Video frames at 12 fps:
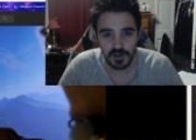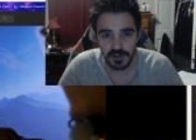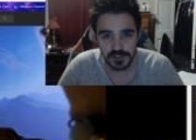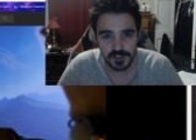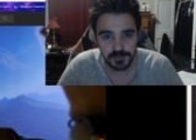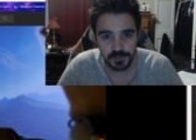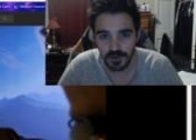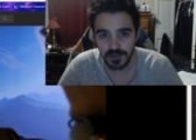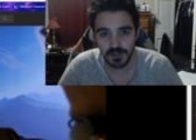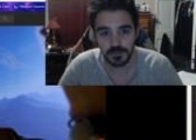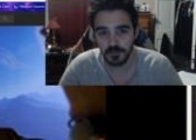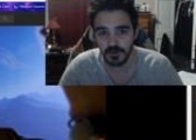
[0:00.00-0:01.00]
all your support
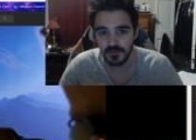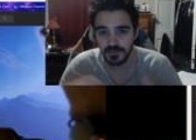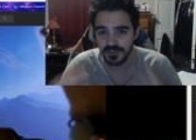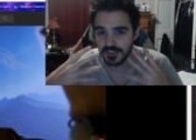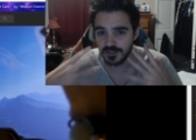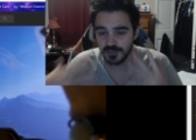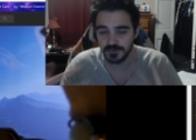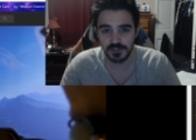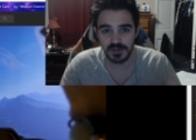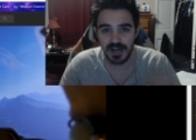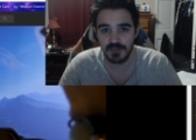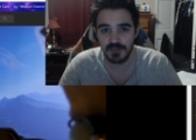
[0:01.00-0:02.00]
and the people who have been
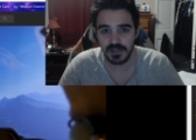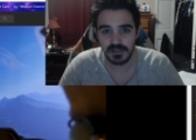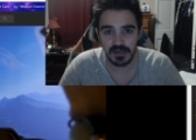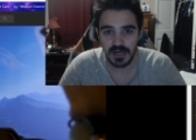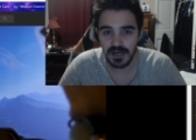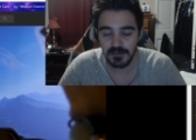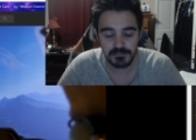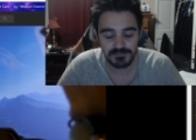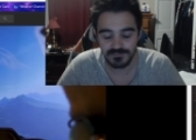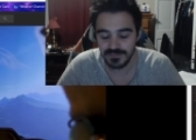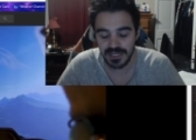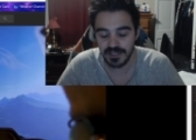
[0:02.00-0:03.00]
subscribing.
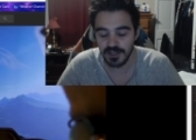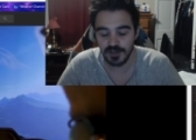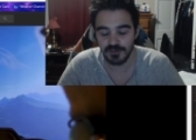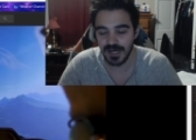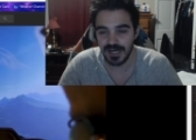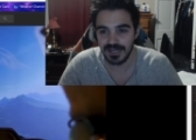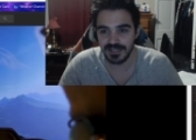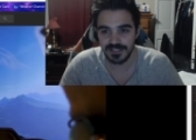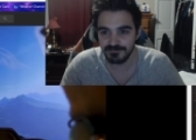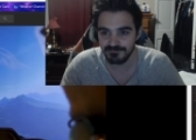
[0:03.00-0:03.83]
I know I